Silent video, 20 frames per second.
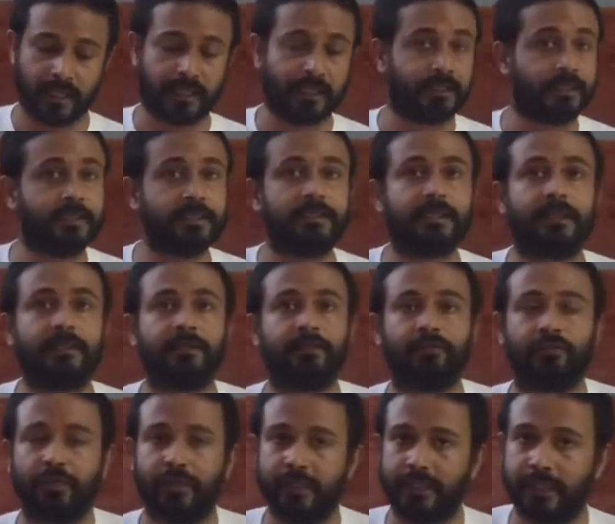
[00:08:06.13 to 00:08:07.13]
These are the
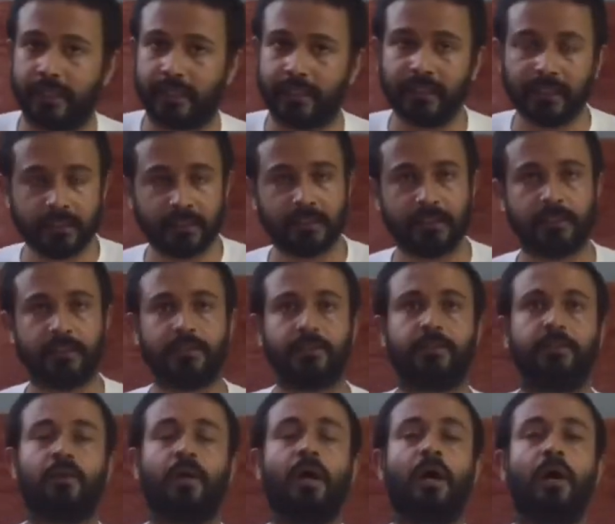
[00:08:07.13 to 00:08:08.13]
three techniques.
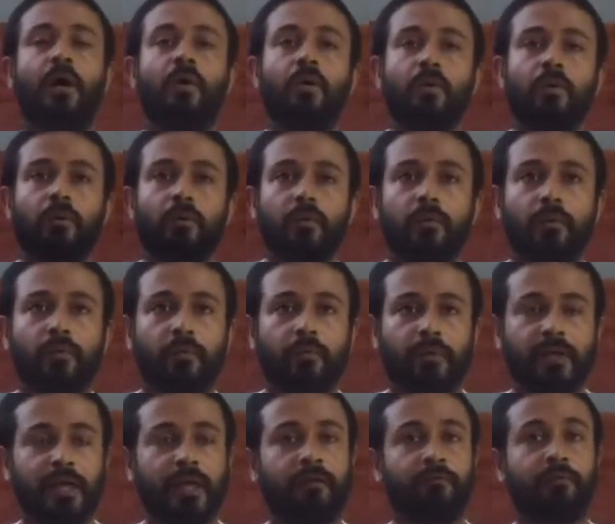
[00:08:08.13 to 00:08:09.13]
So how
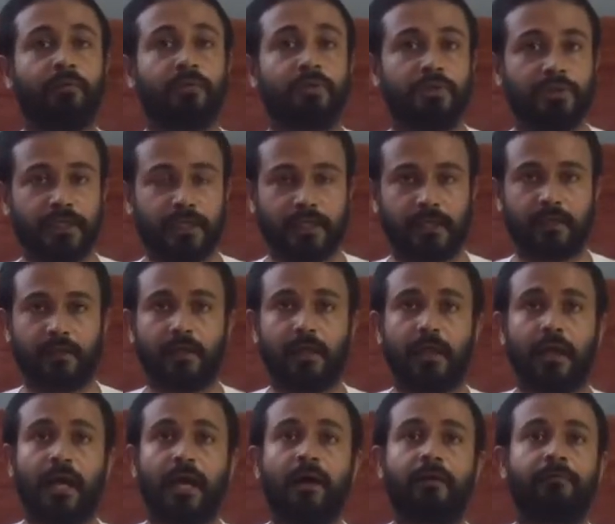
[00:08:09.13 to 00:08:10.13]
we have to check
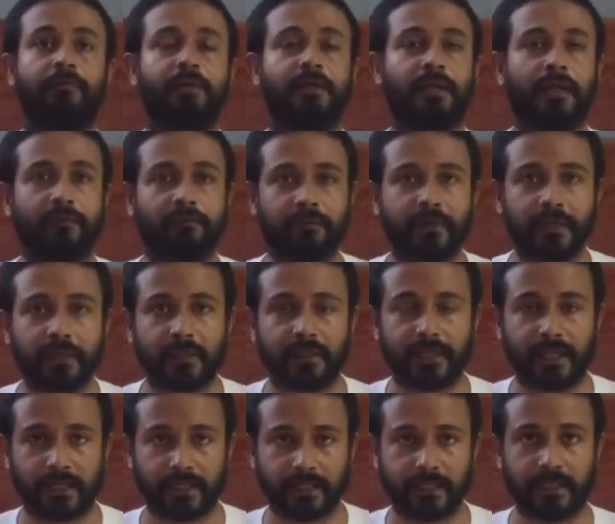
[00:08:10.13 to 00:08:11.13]
after every
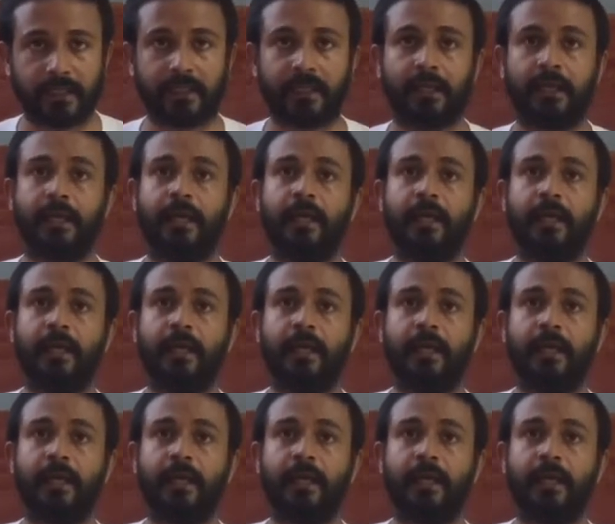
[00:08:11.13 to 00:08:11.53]
technique